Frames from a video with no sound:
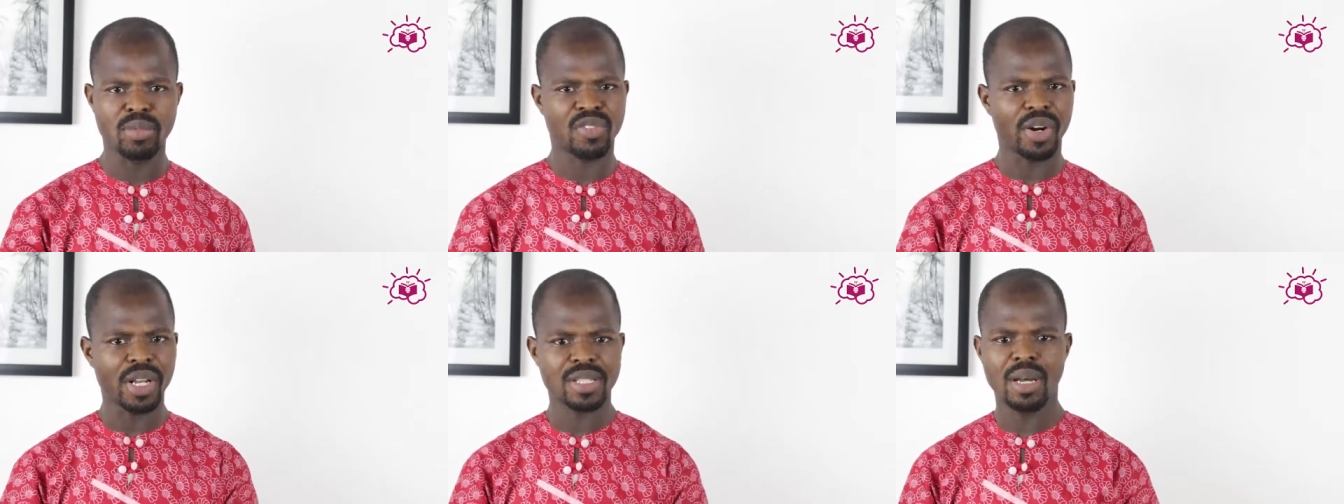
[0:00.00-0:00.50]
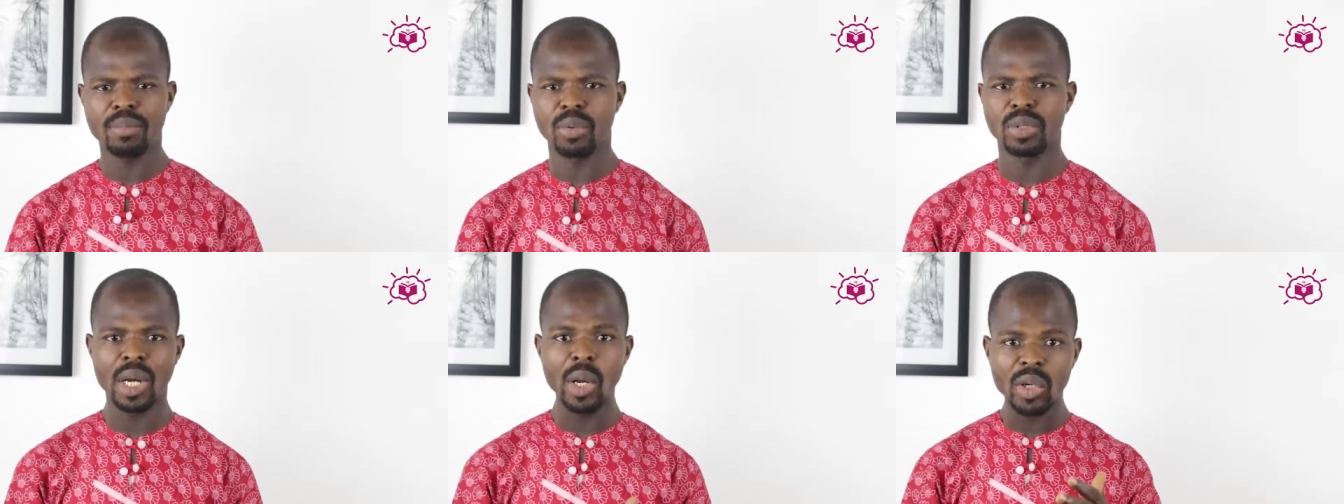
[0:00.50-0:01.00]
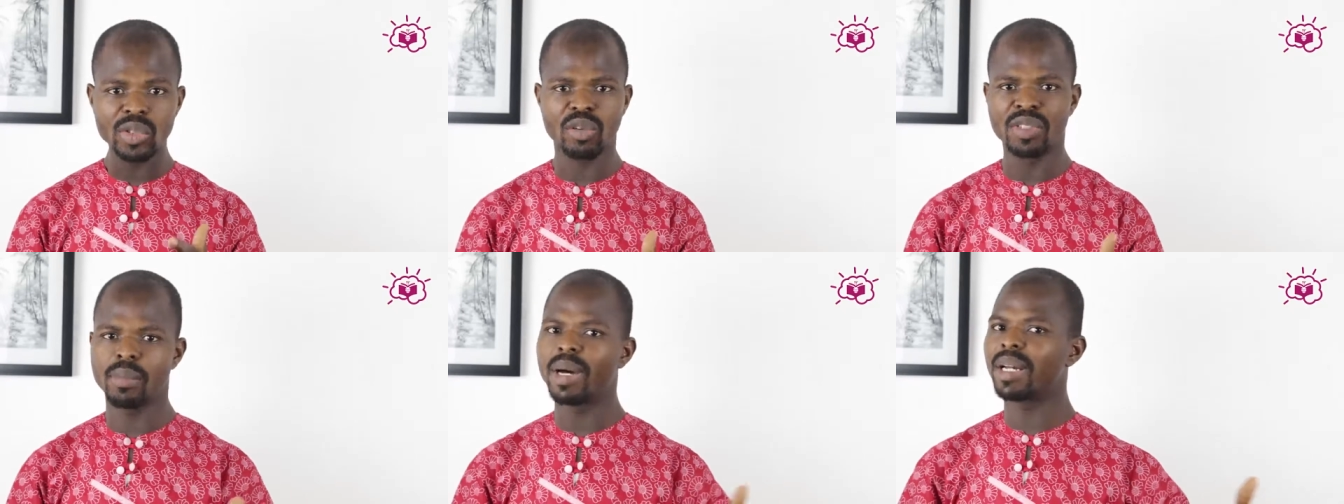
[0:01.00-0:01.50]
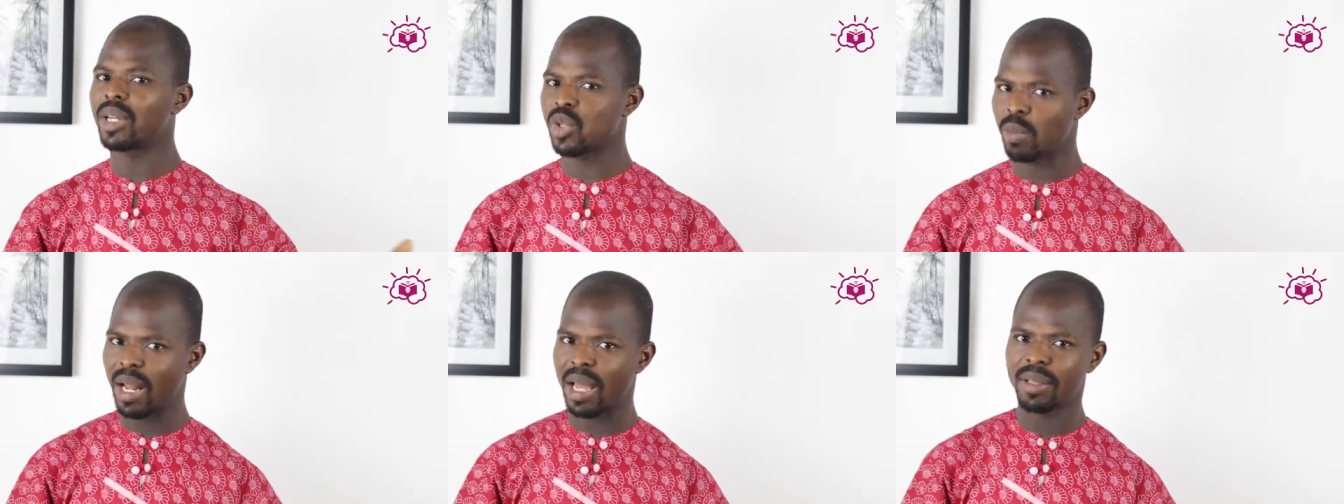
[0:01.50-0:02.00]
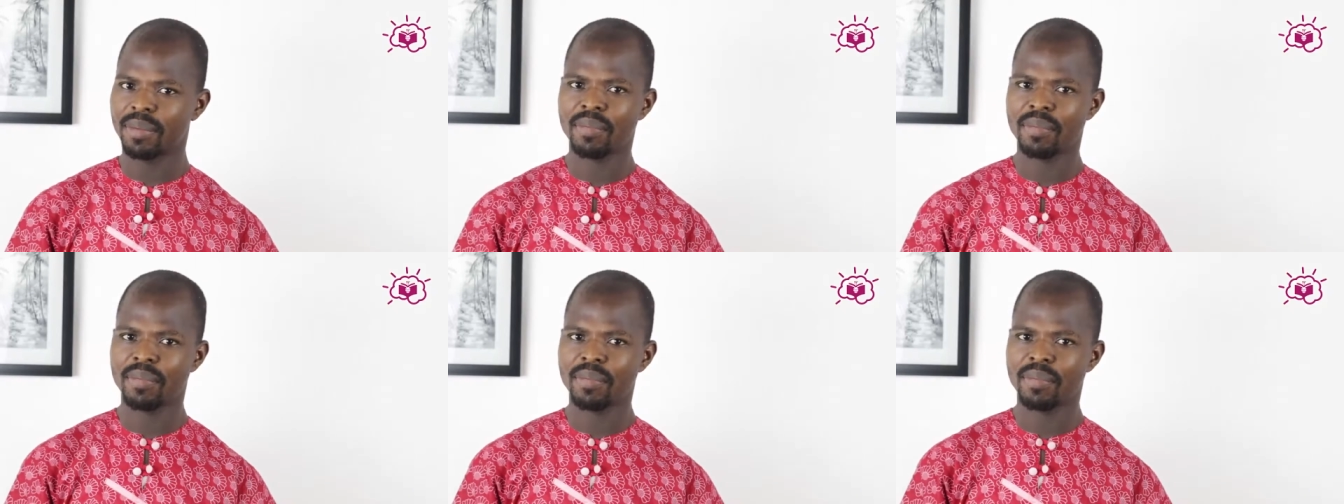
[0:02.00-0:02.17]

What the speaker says: For example, the laws of demand and supply,